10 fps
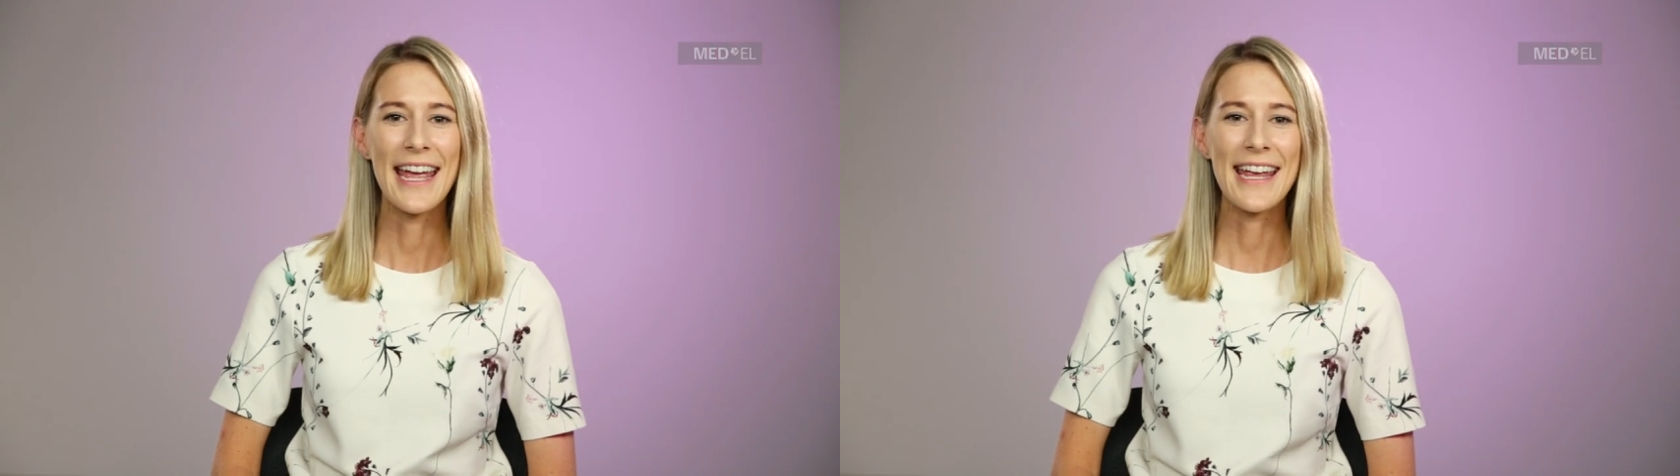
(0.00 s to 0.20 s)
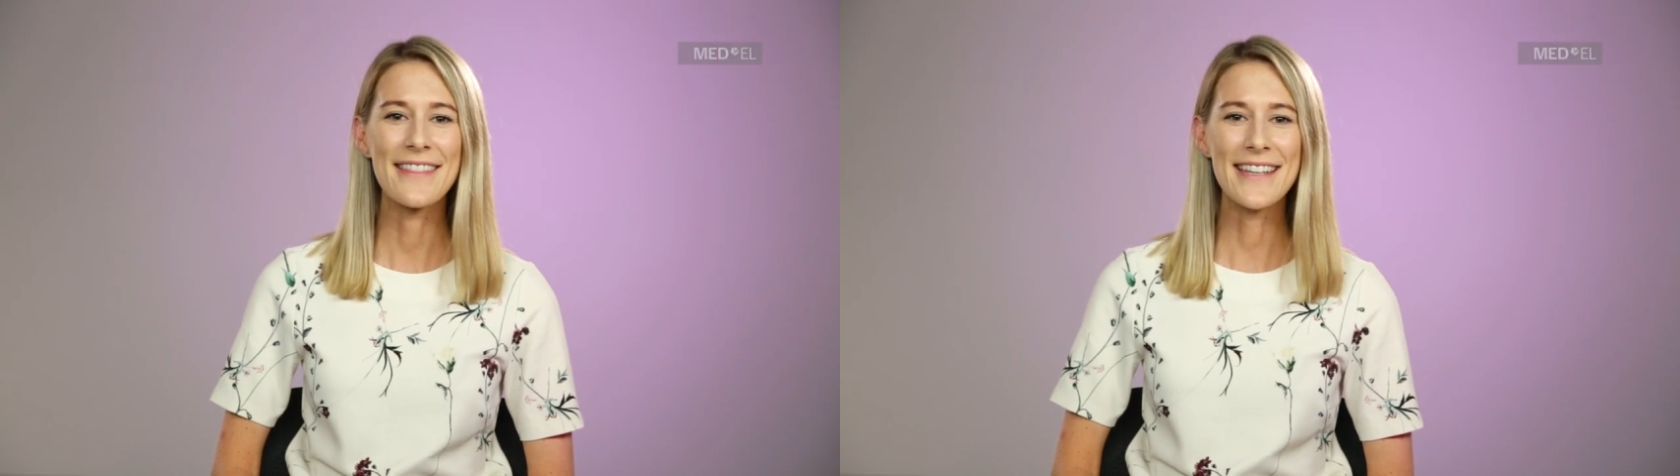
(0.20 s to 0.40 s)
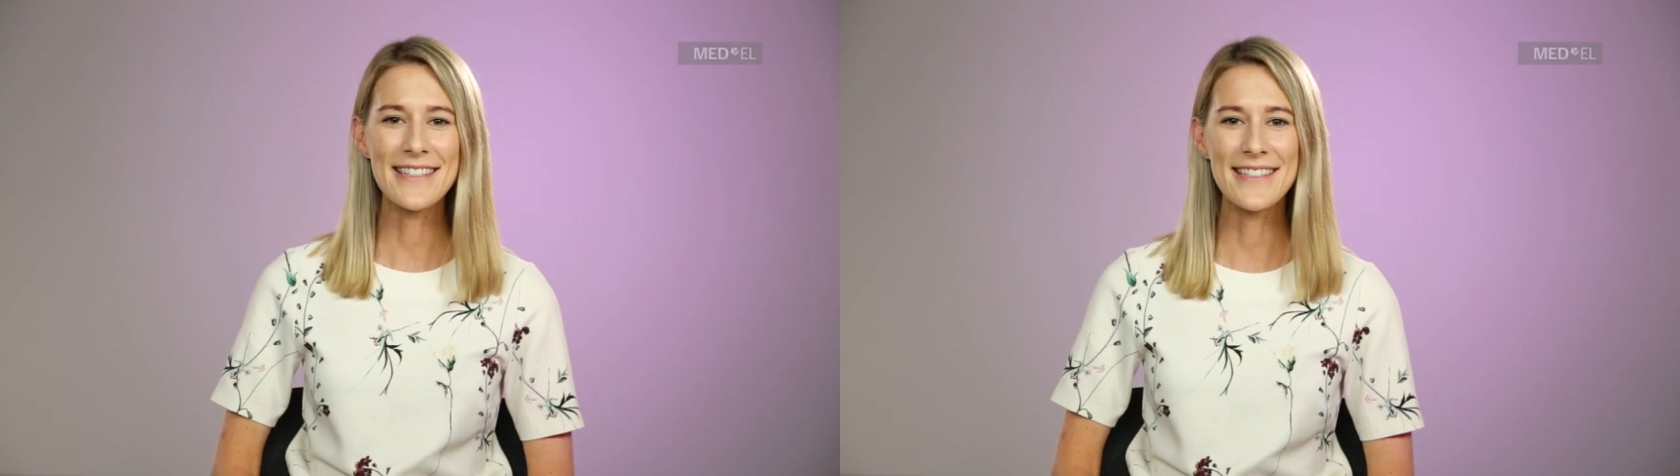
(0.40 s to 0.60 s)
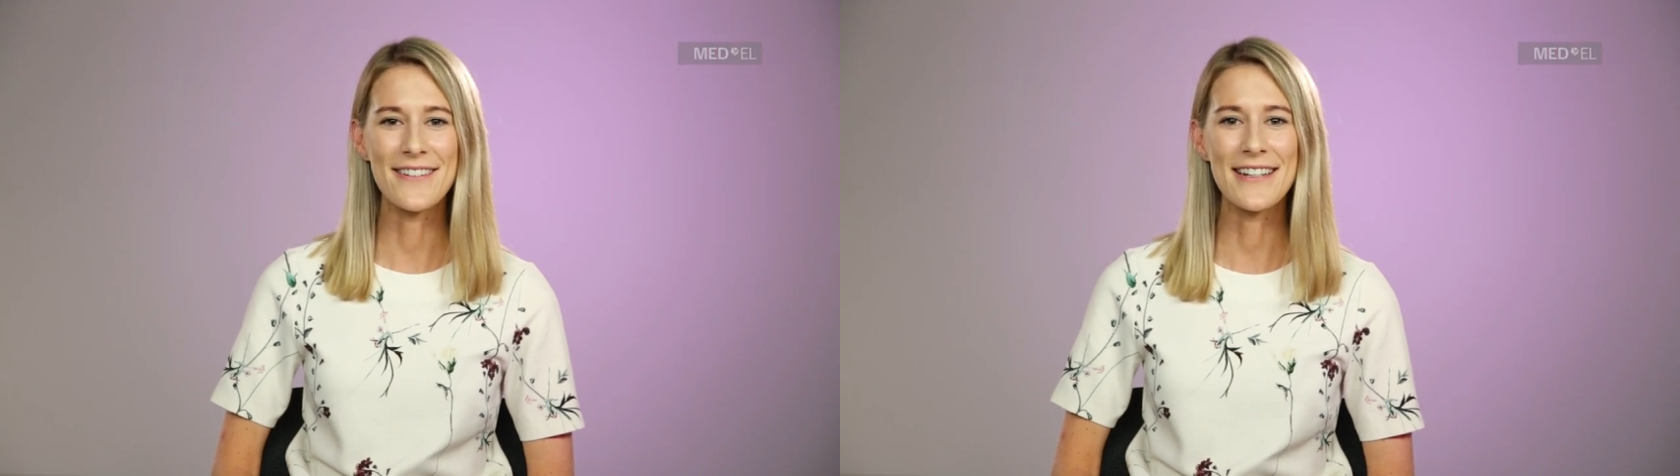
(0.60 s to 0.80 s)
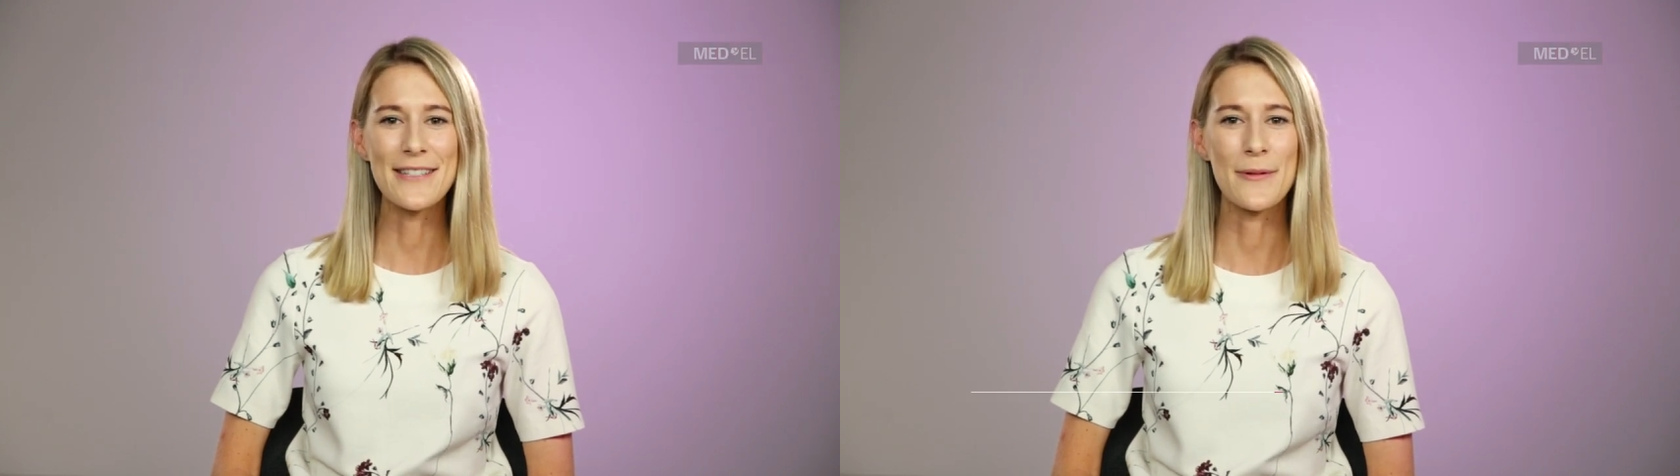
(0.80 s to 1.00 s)
In this
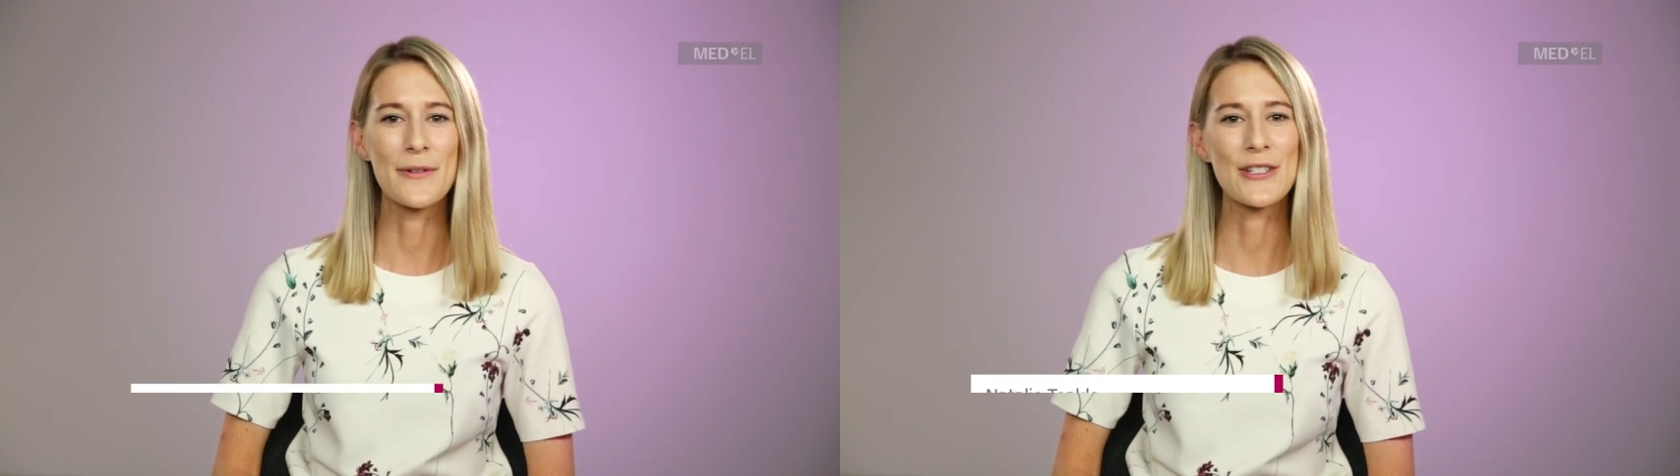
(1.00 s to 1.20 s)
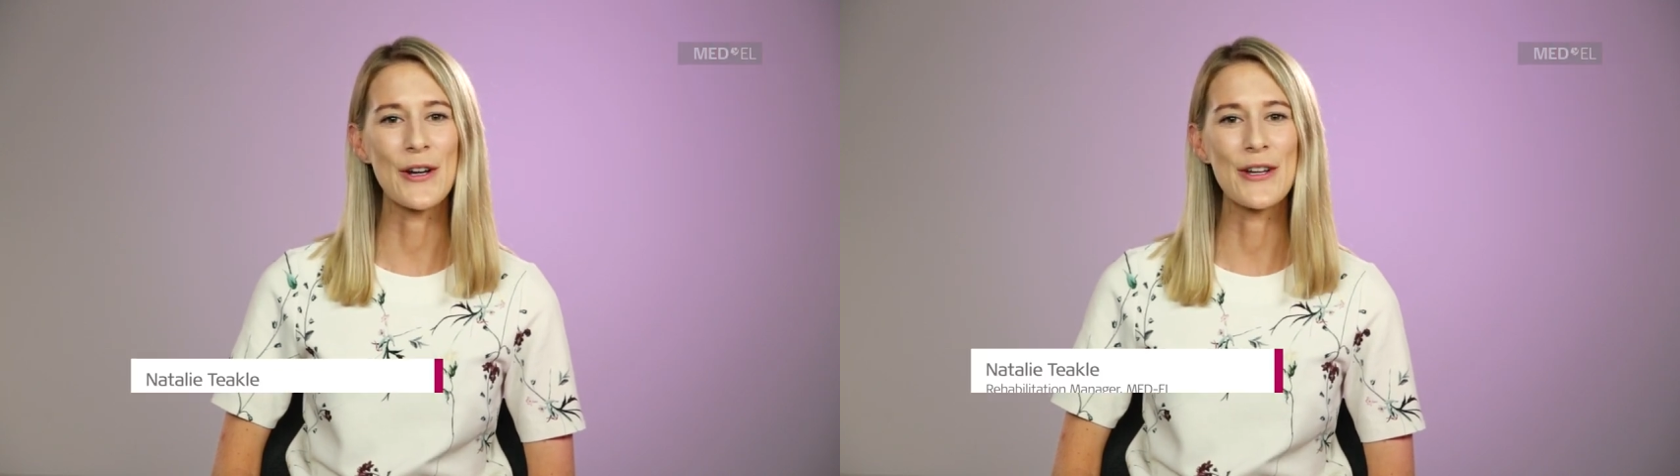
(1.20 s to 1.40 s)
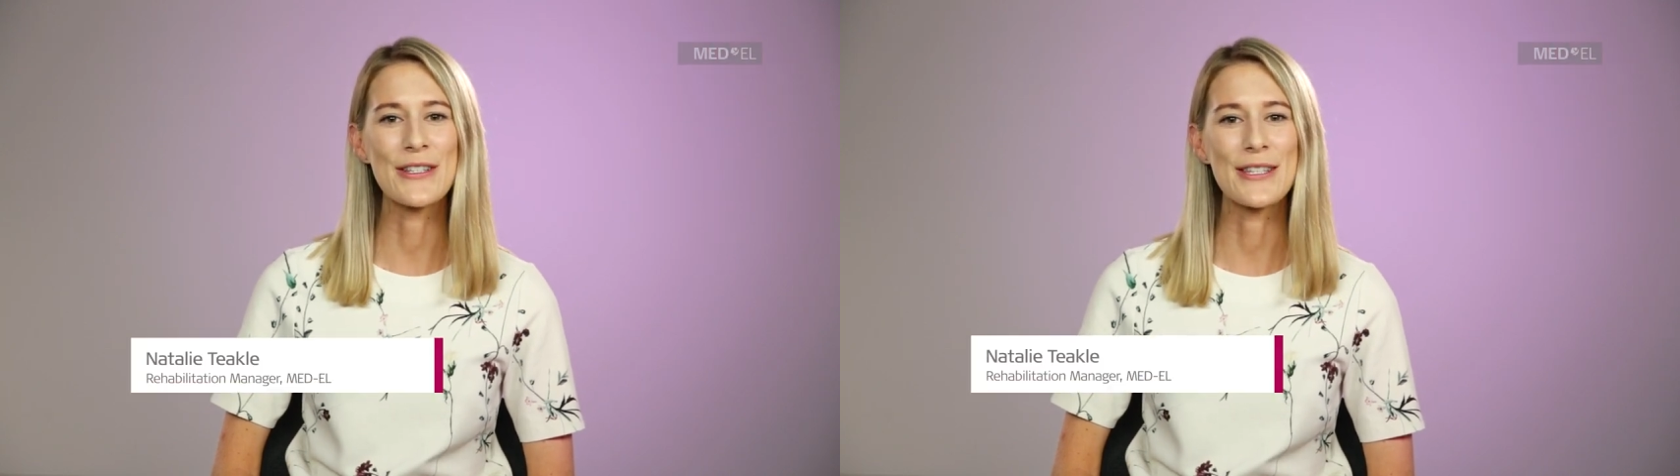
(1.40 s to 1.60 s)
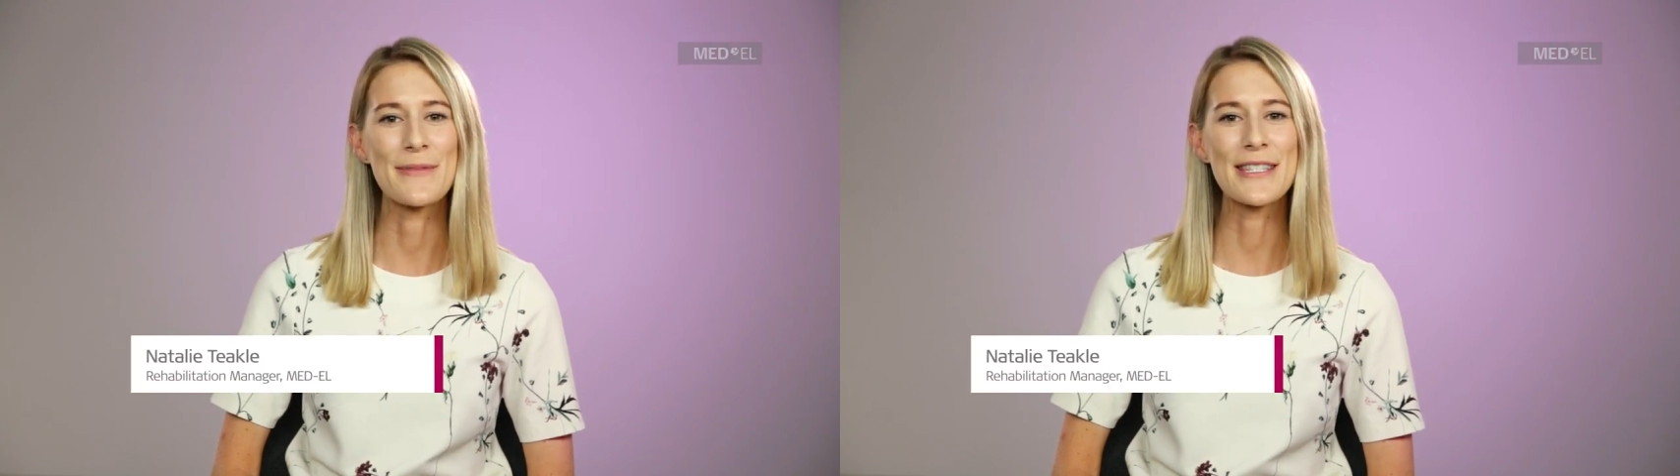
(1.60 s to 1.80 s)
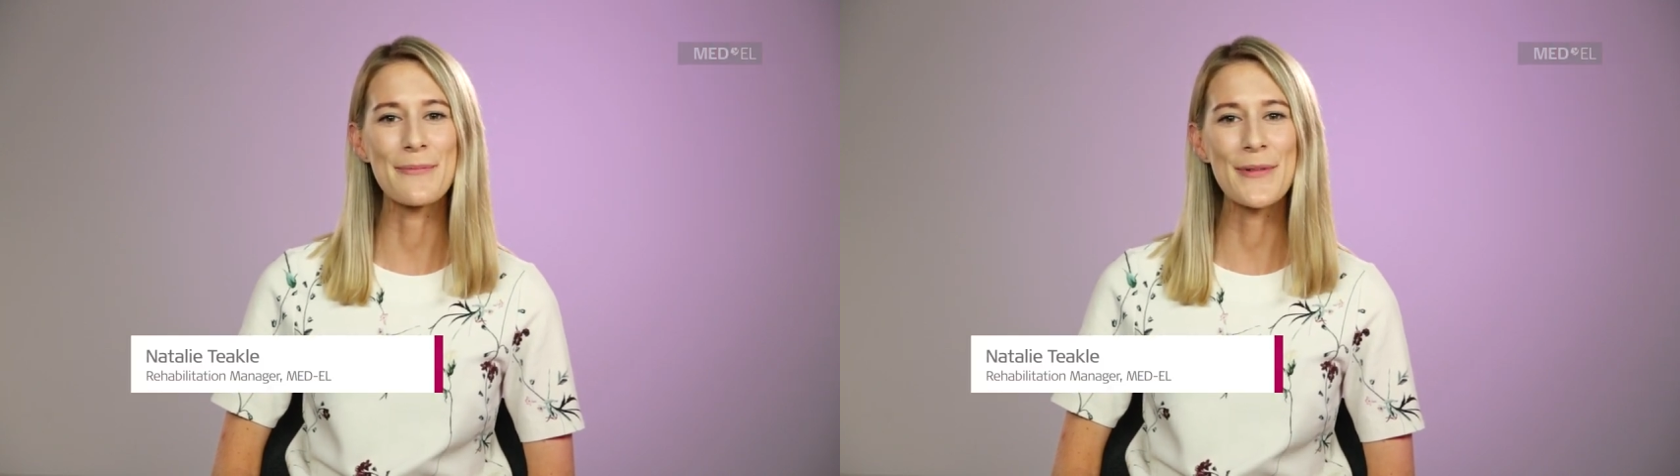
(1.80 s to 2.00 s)
series, we will show you
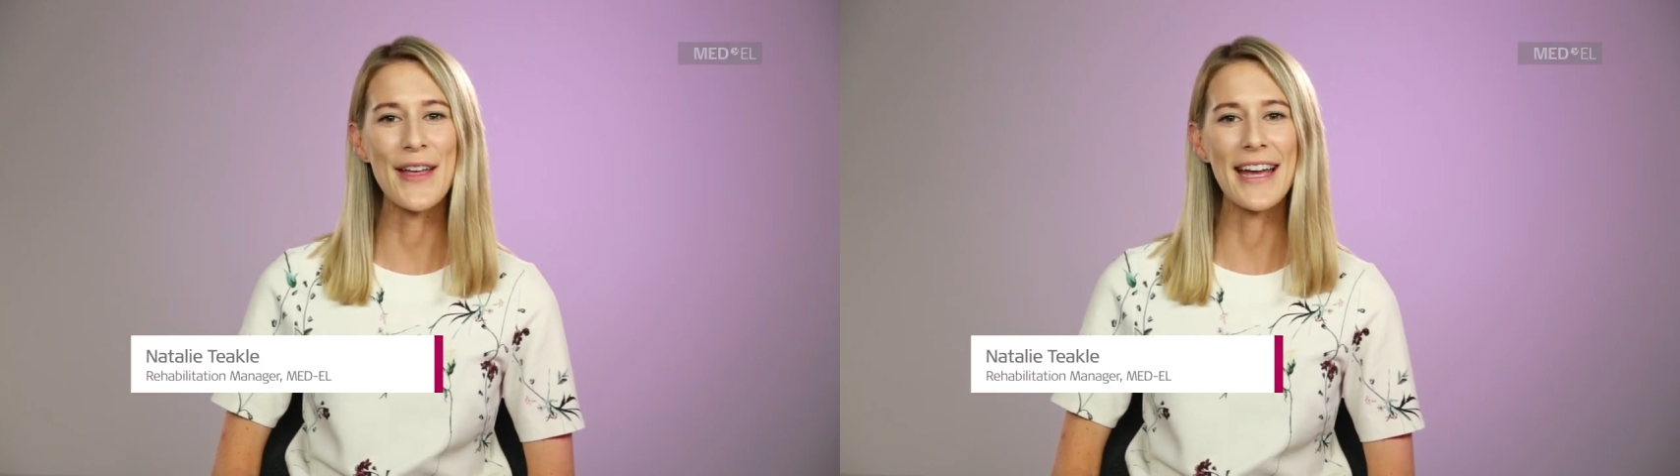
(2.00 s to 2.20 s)
some simple